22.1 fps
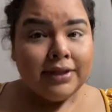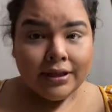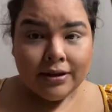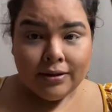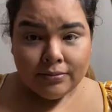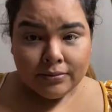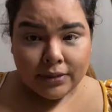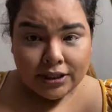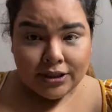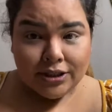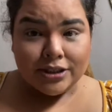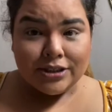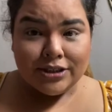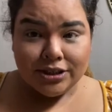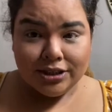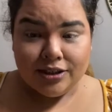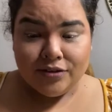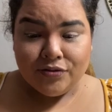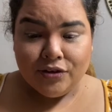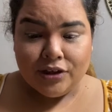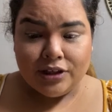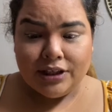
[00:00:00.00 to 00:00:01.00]
My thoughts are
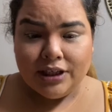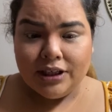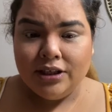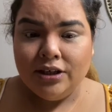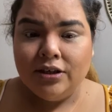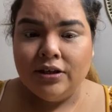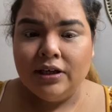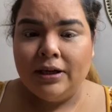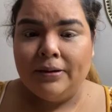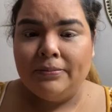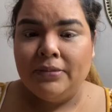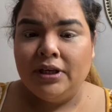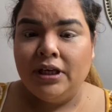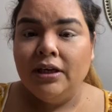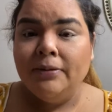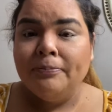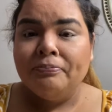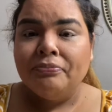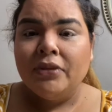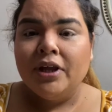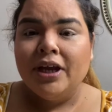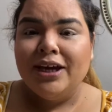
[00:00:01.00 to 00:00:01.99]
differently, you get me?
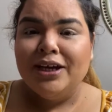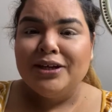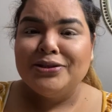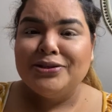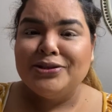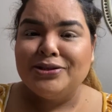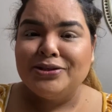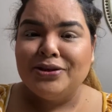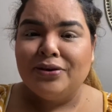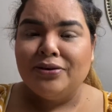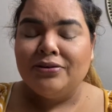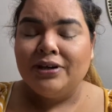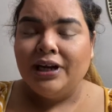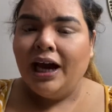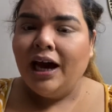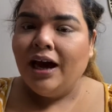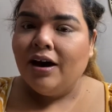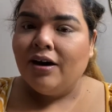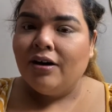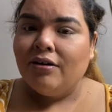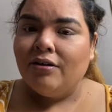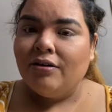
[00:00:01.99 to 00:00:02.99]
So
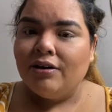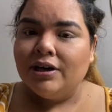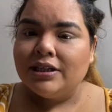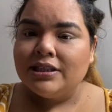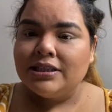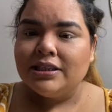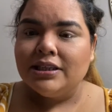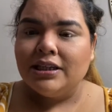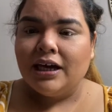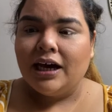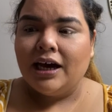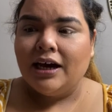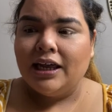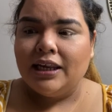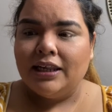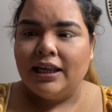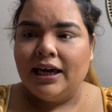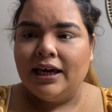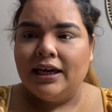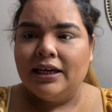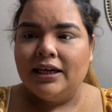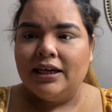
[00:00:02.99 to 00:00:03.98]
now it's not
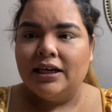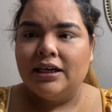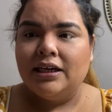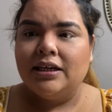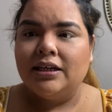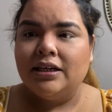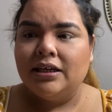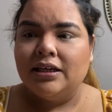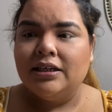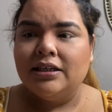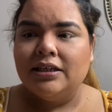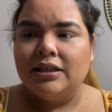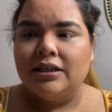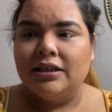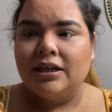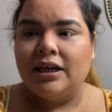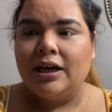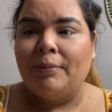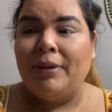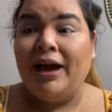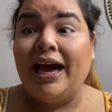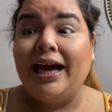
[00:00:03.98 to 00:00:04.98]
like
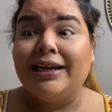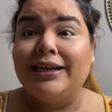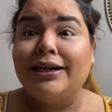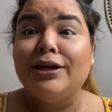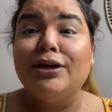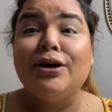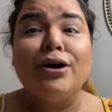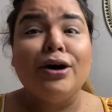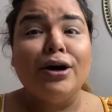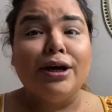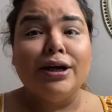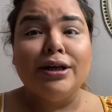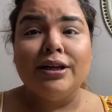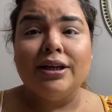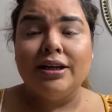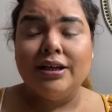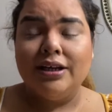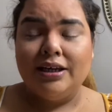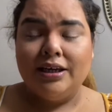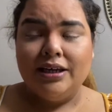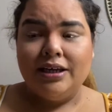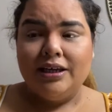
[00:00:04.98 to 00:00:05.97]
I'm adding on.
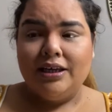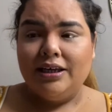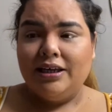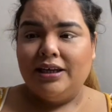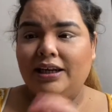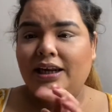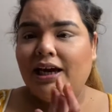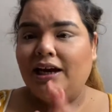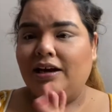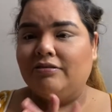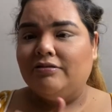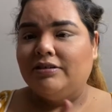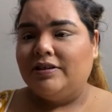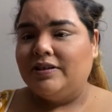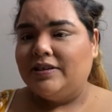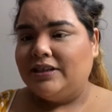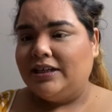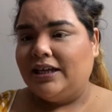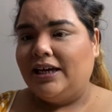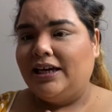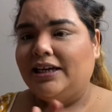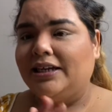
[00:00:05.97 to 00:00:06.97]
Now it's
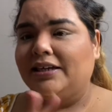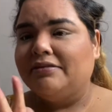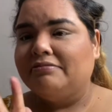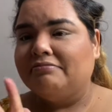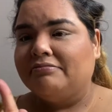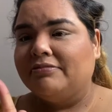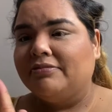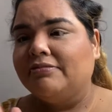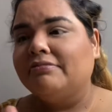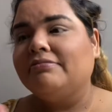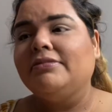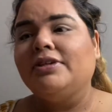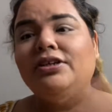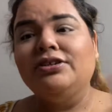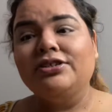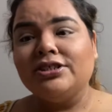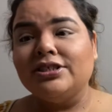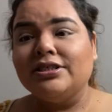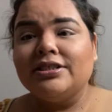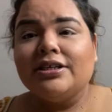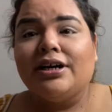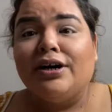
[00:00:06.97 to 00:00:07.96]
like, you're
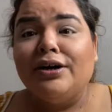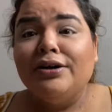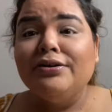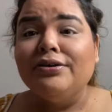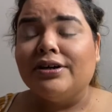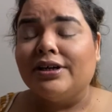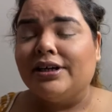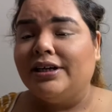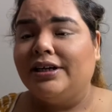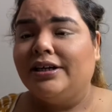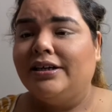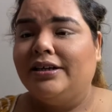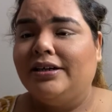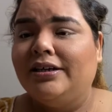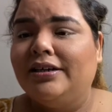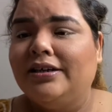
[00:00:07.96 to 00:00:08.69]
just hungry.